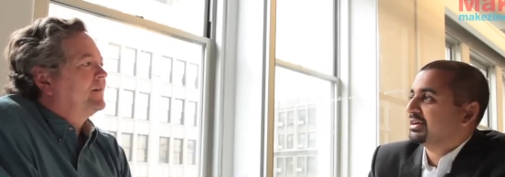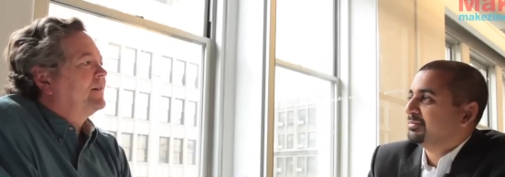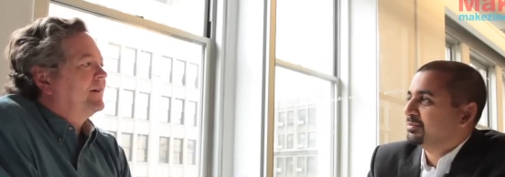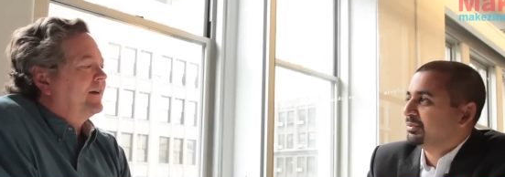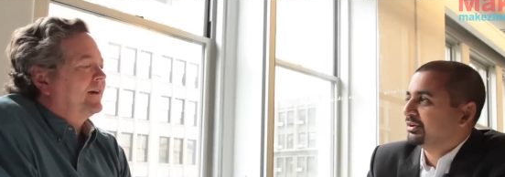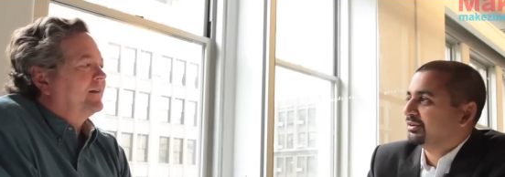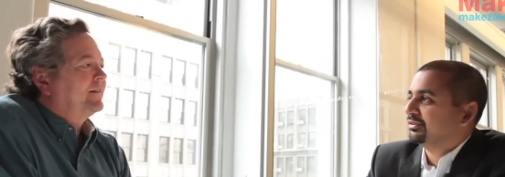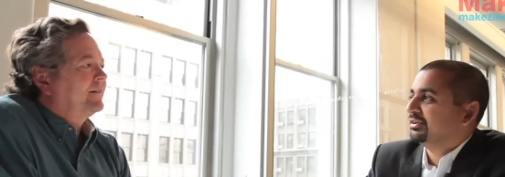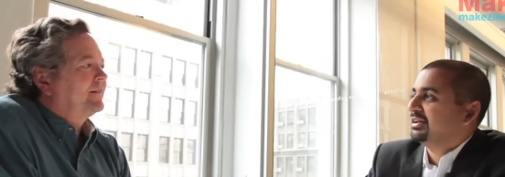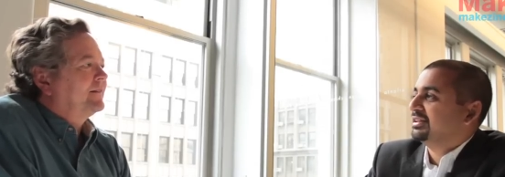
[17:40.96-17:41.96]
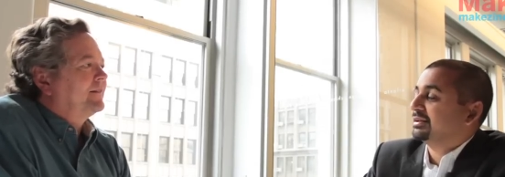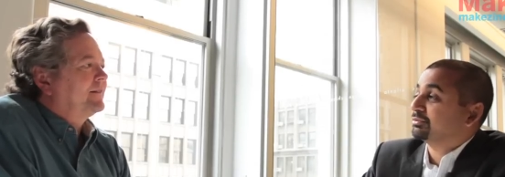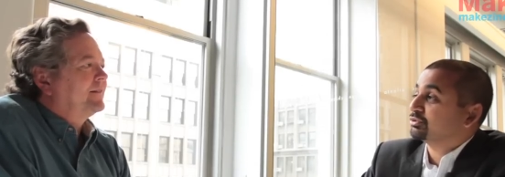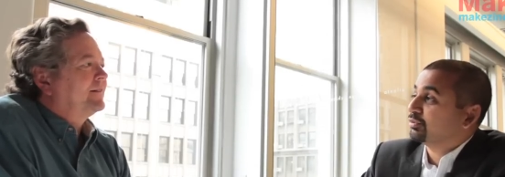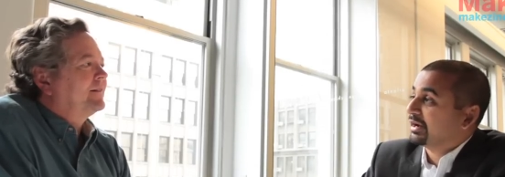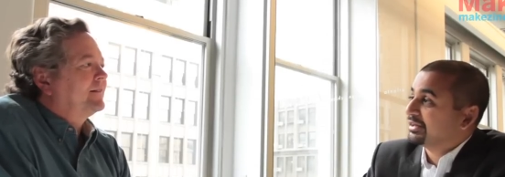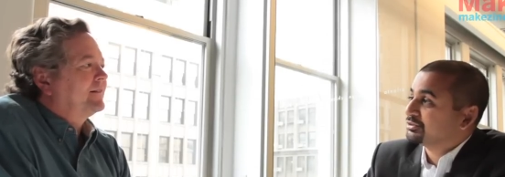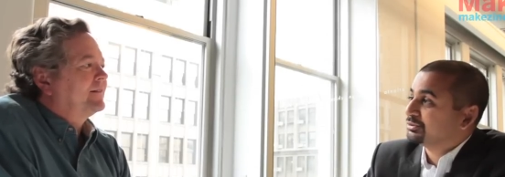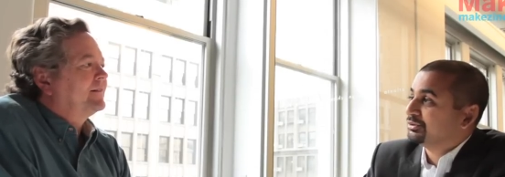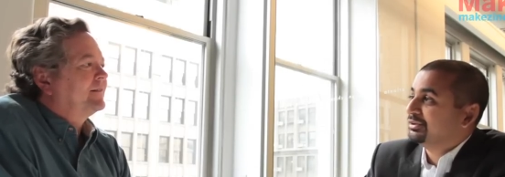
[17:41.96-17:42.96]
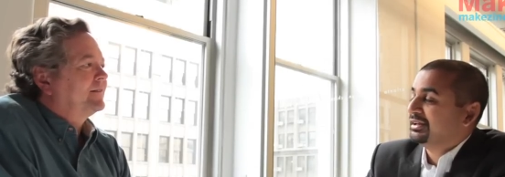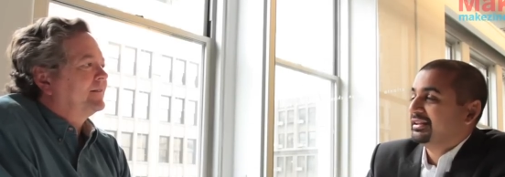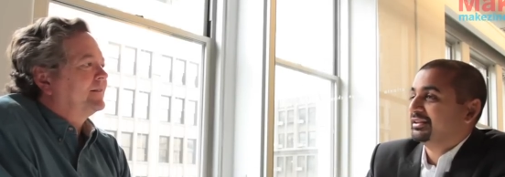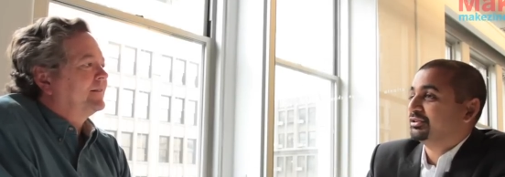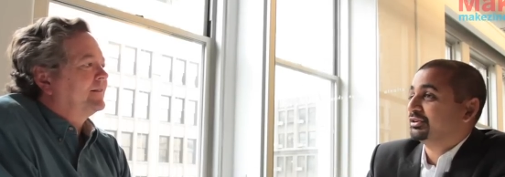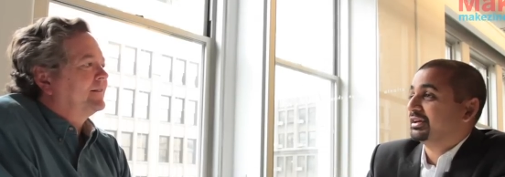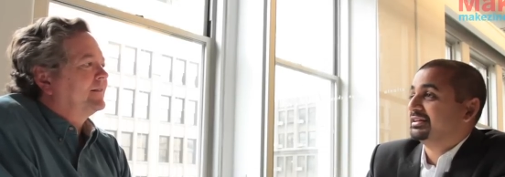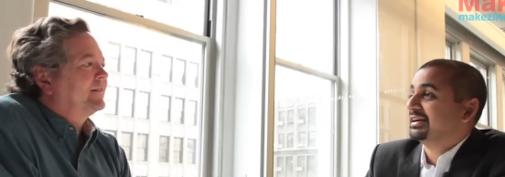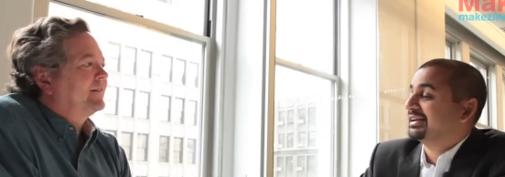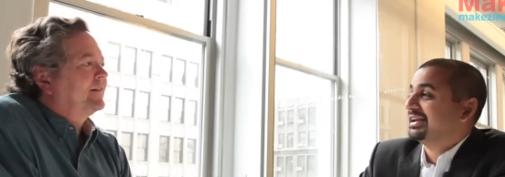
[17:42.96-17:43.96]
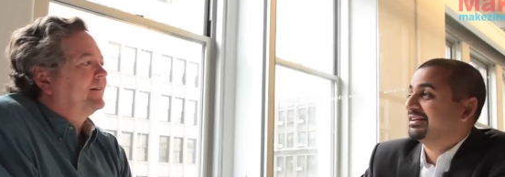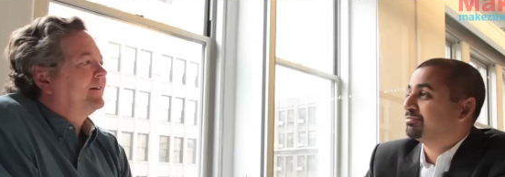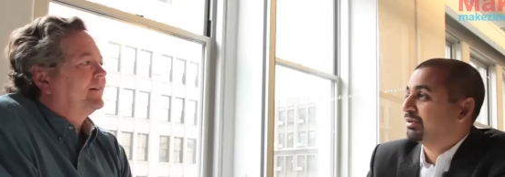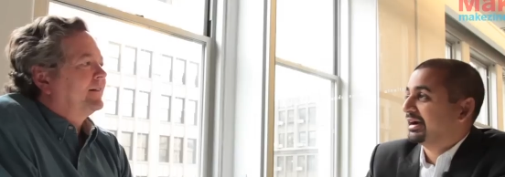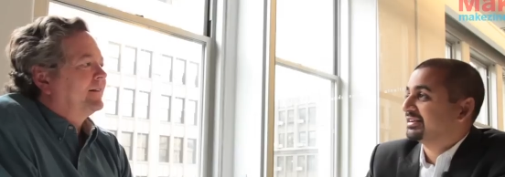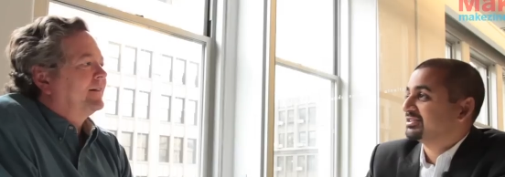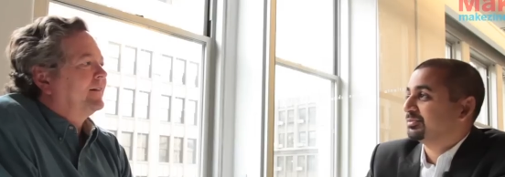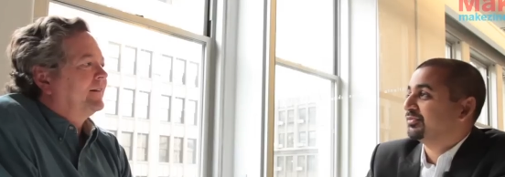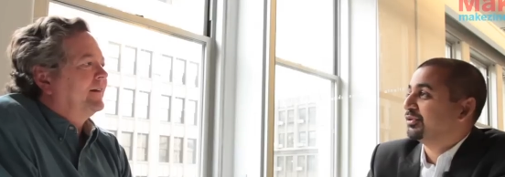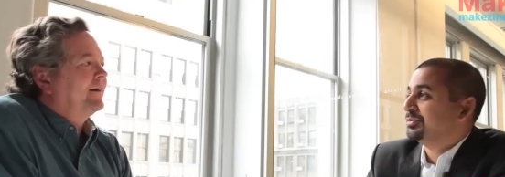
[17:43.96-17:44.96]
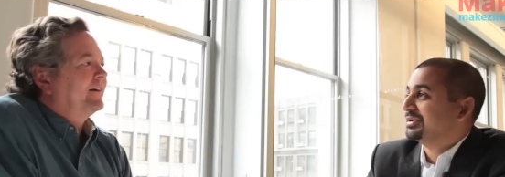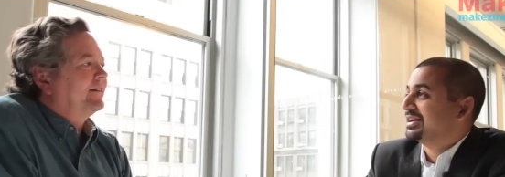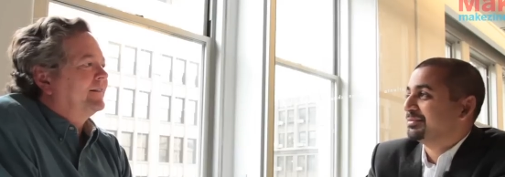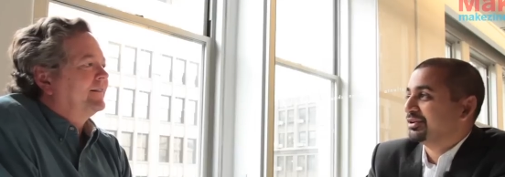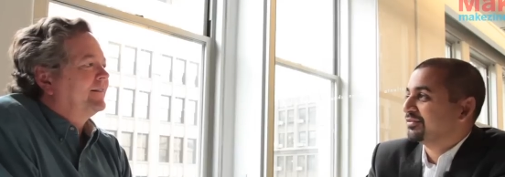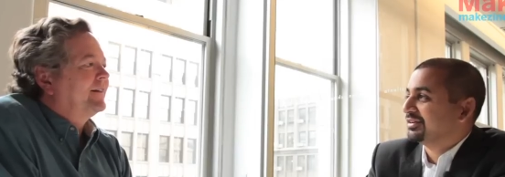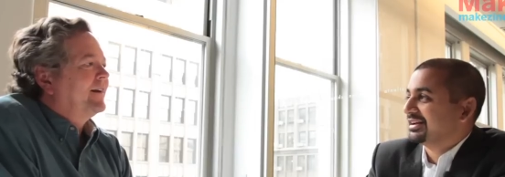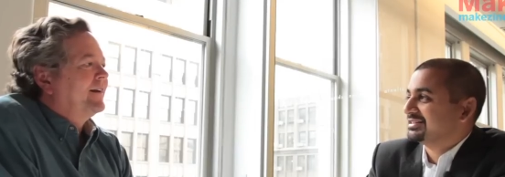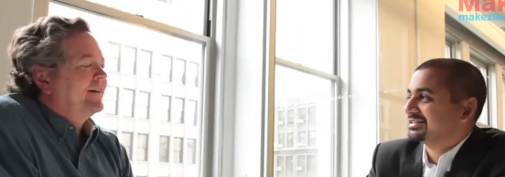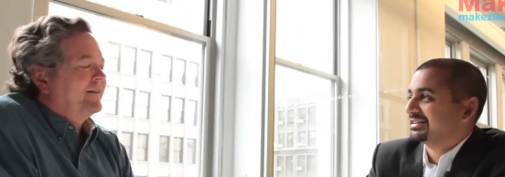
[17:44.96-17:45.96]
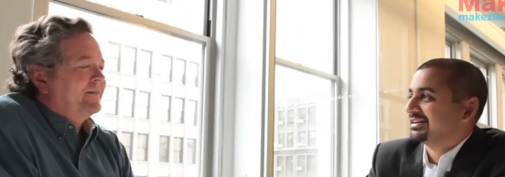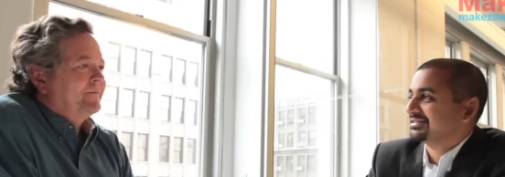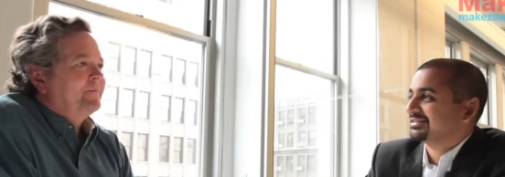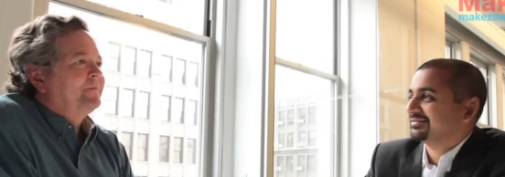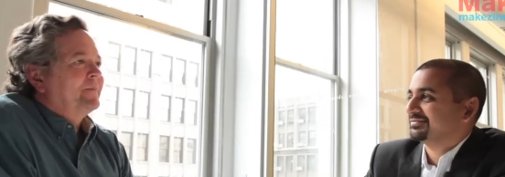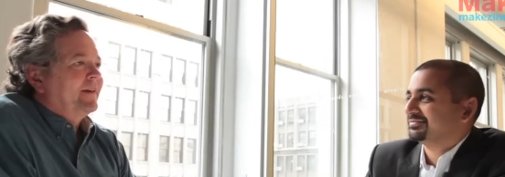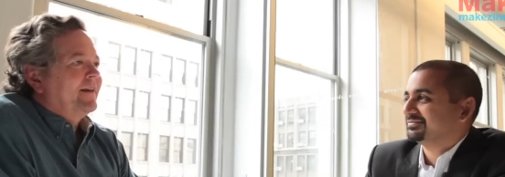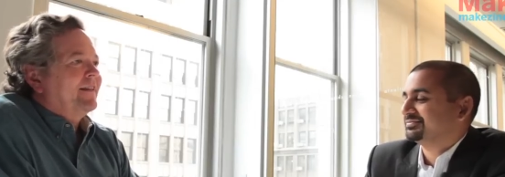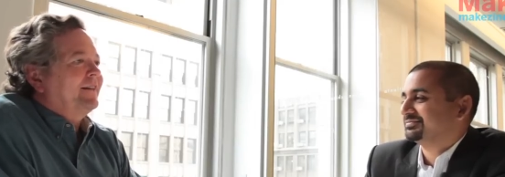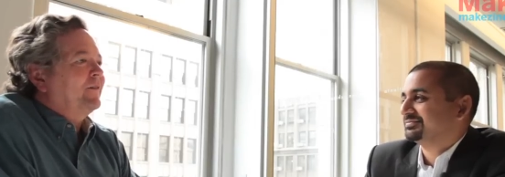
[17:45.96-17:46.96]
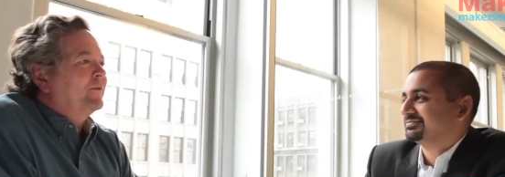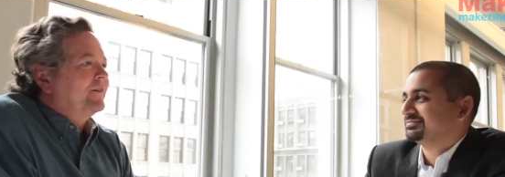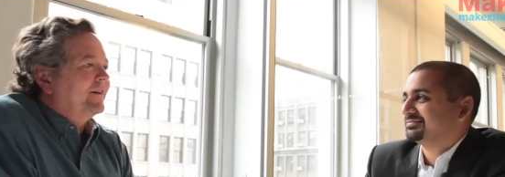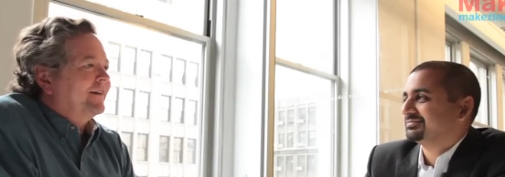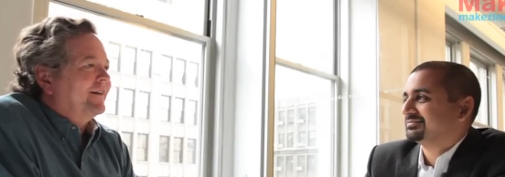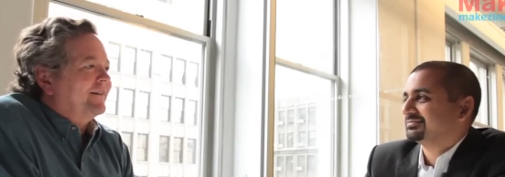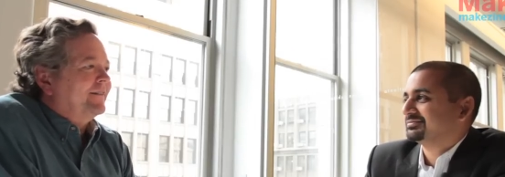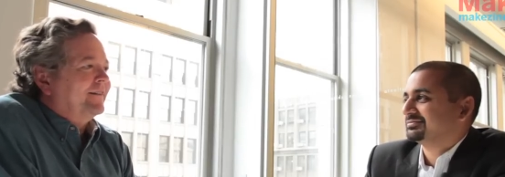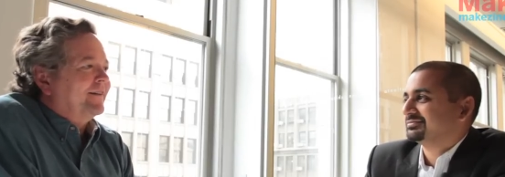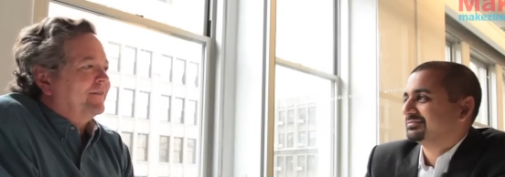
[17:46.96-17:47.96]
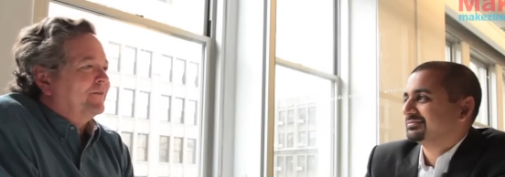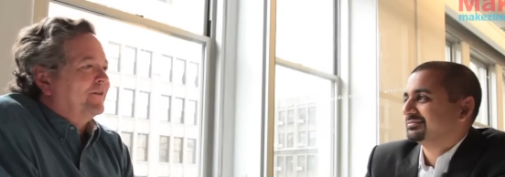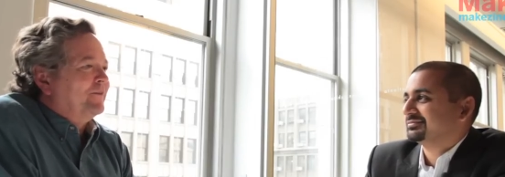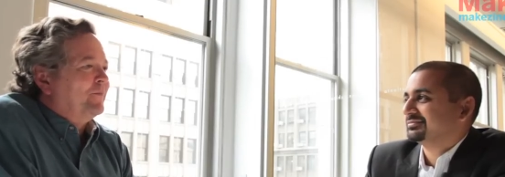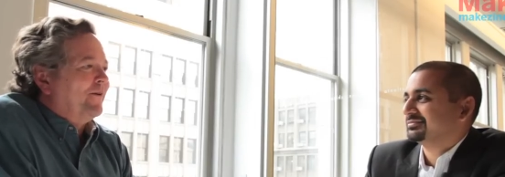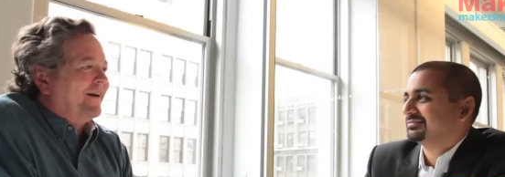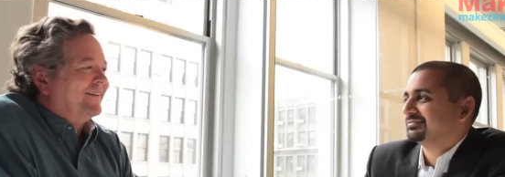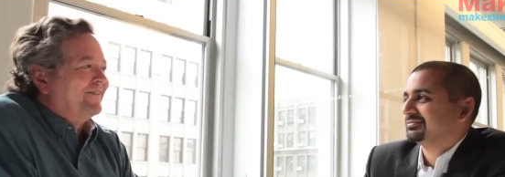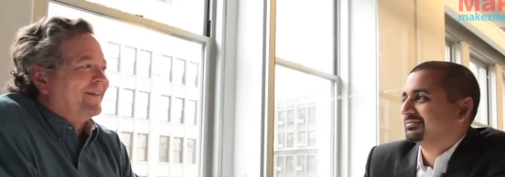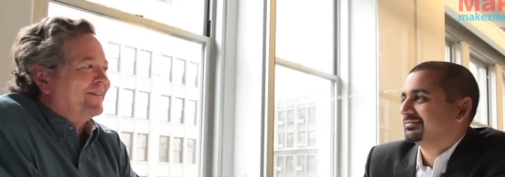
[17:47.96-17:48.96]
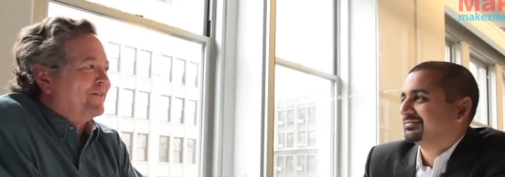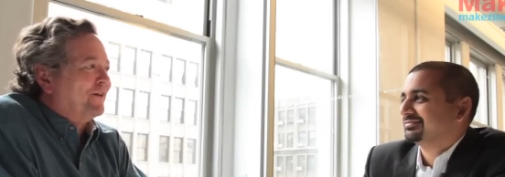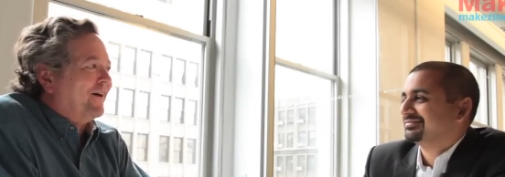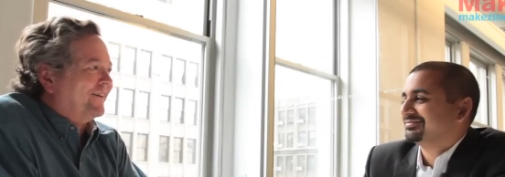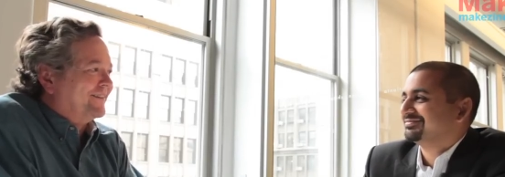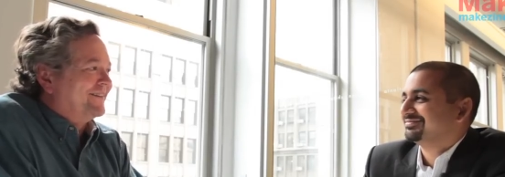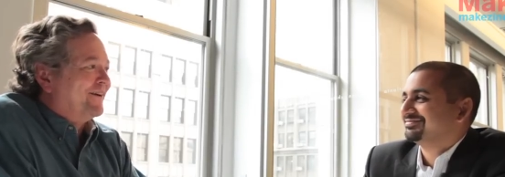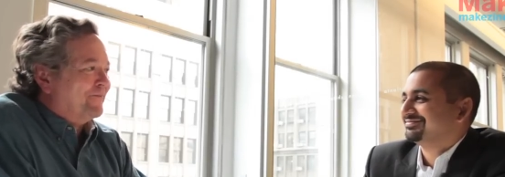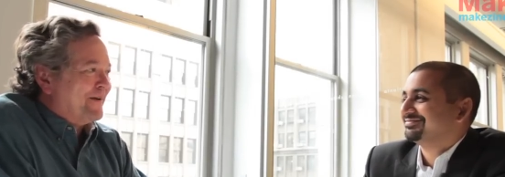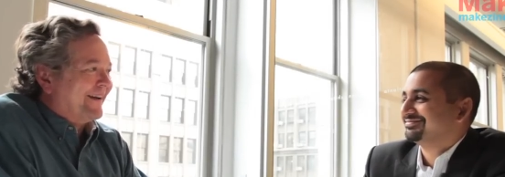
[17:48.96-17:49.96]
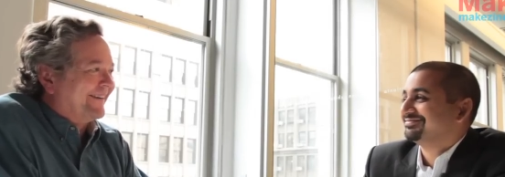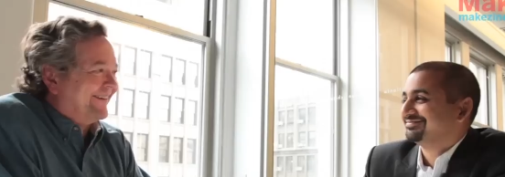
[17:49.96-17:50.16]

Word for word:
Speaker 1: time to yeah. build, that was gradual, that took you a decade of practice before yeah. you became an overnight success.
Speaker 2: That's a really uh, good point. I love the, the long, slow make.